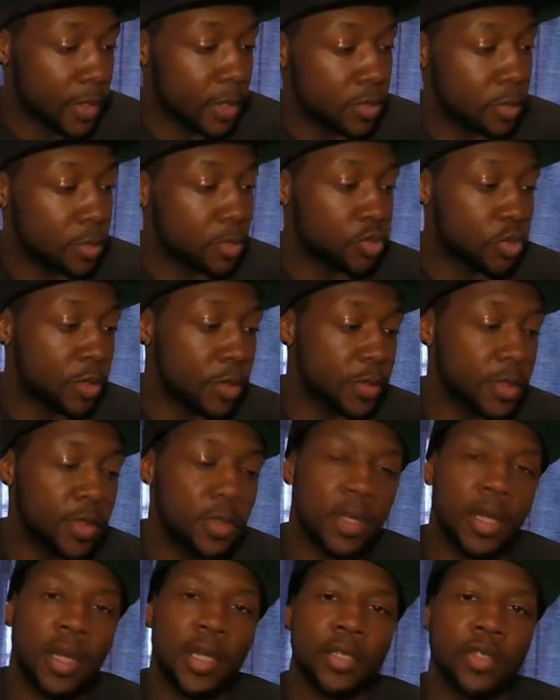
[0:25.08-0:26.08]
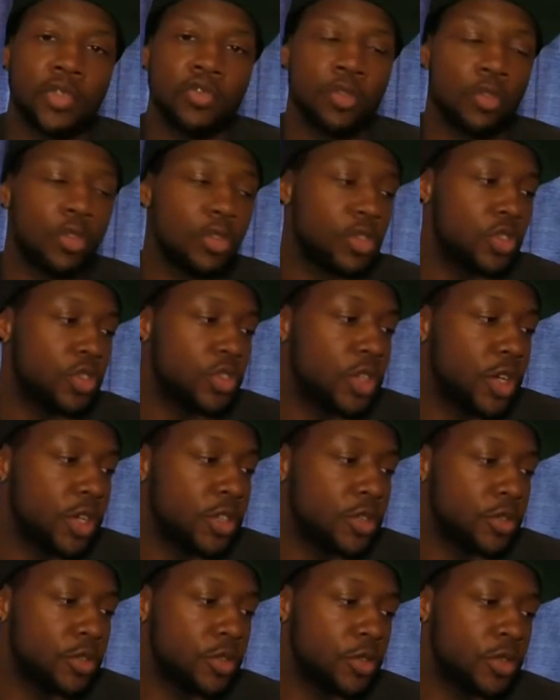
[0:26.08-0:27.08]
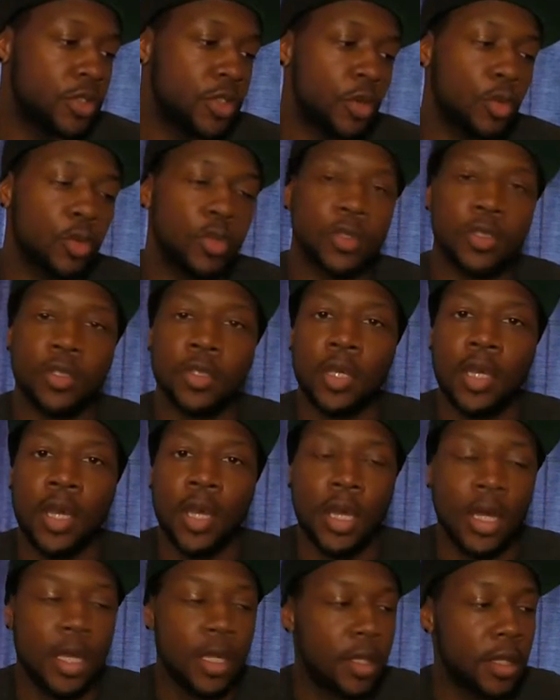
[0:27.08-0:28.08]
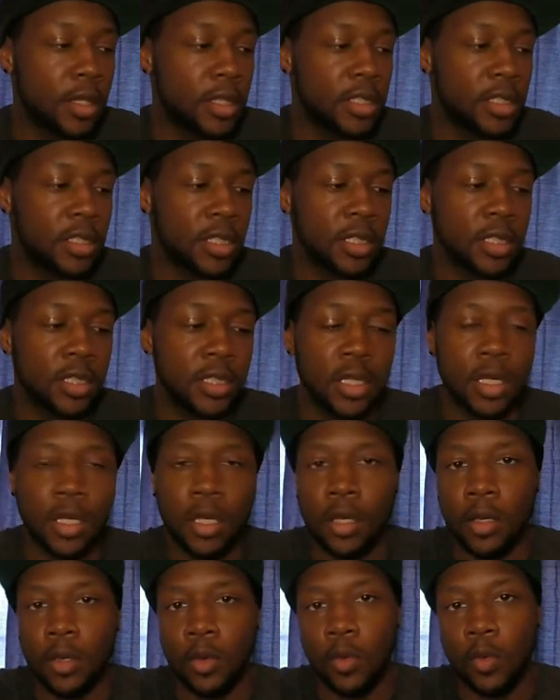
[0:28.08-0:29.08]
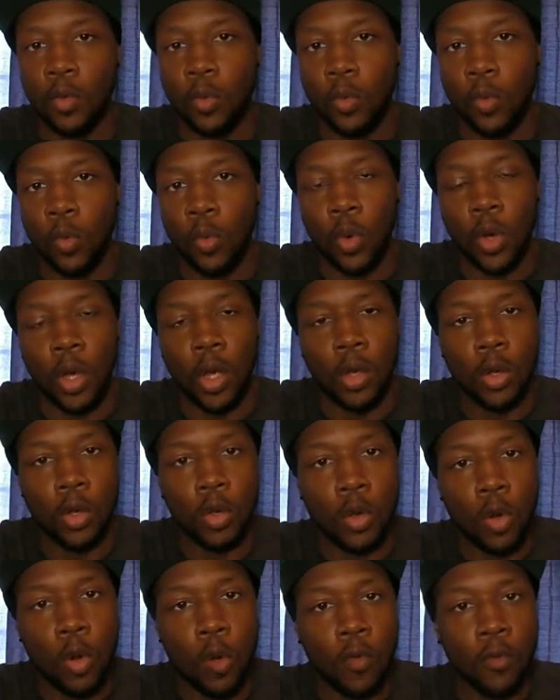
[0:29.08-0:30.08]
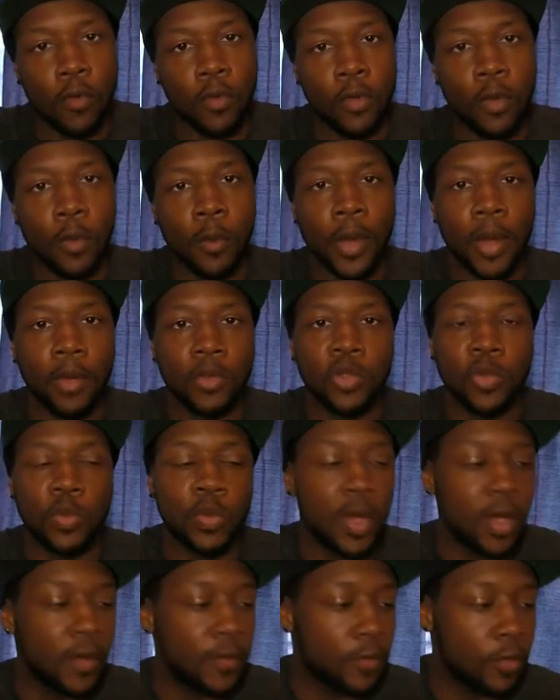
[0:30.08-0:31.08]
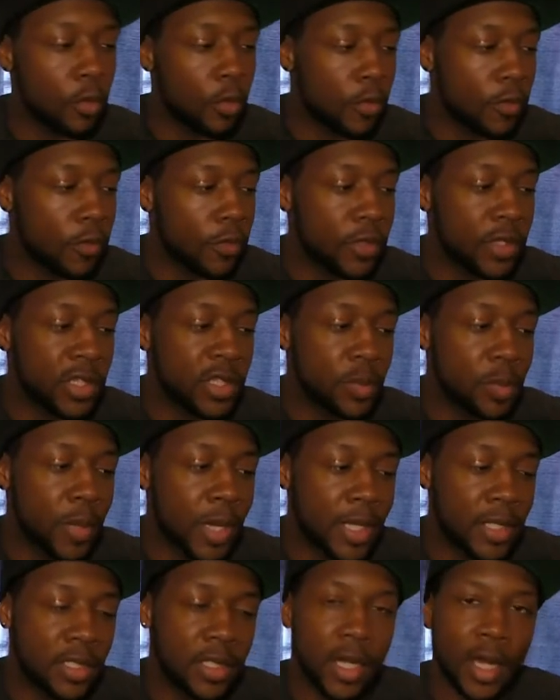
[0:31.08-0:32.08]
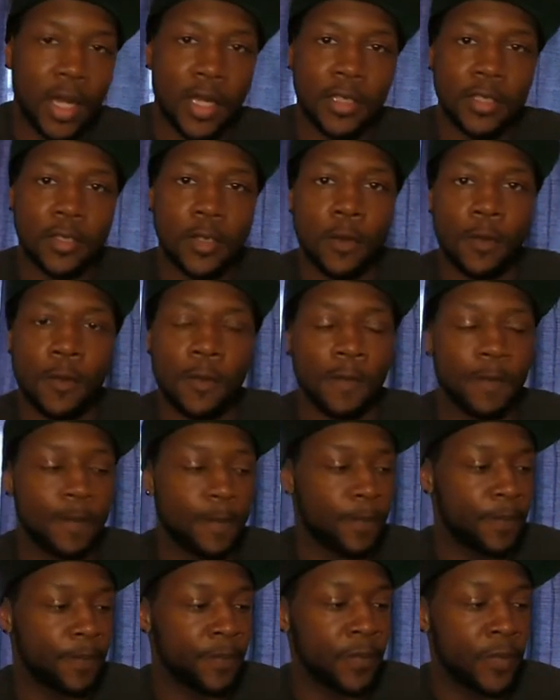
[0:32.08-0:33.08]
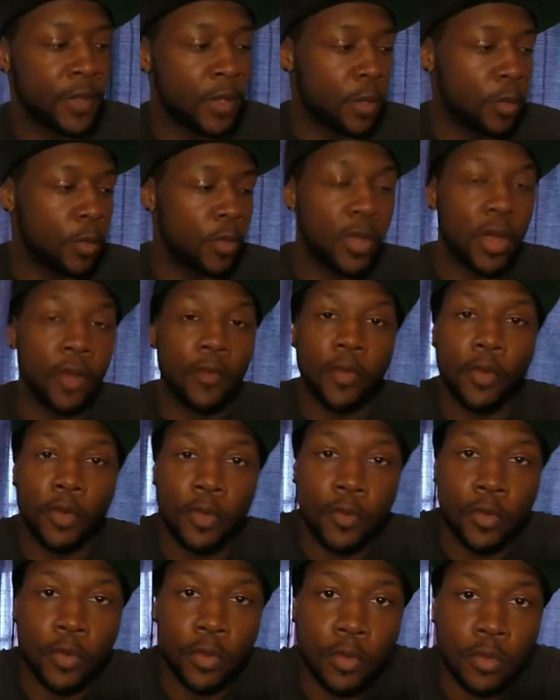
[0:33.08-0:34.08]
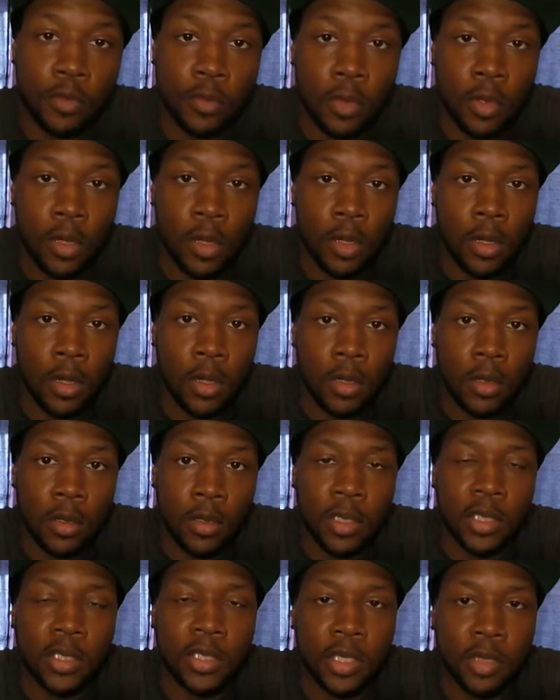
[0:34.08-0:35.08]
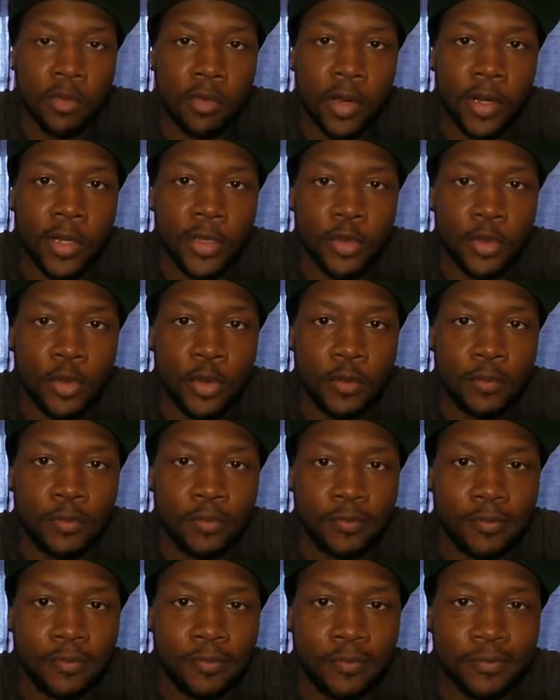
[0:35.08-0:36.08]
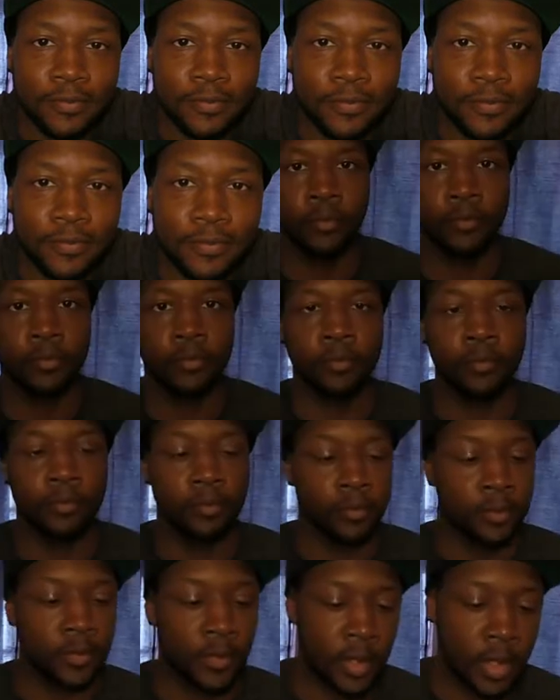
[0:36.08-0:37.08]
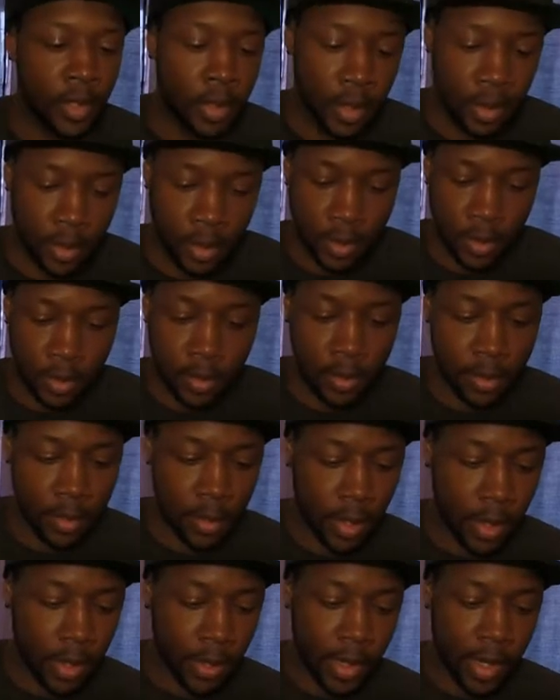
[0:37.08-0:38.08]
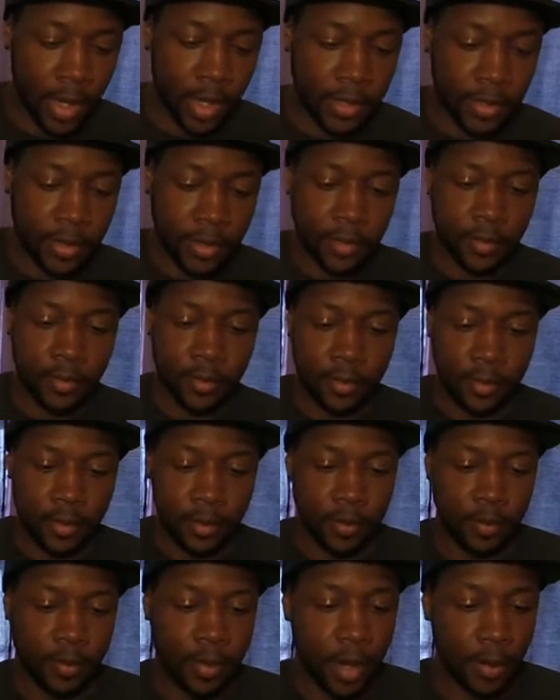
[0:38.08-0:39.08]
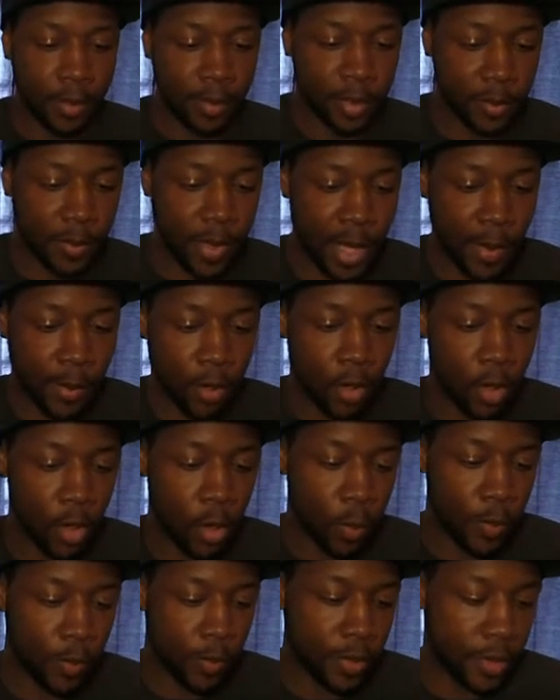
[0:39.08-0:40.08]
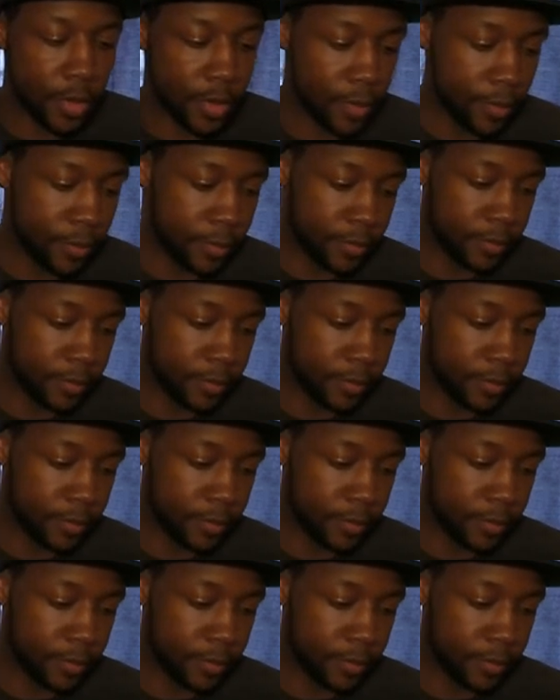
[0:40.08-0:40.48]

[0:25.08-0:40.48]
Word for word: subscription, I strongly suggest you do so because they send well over the amount you pay for for these baits, guys. So, without further ado, let's get right into it. All right, guys, Pop this bad boy open here.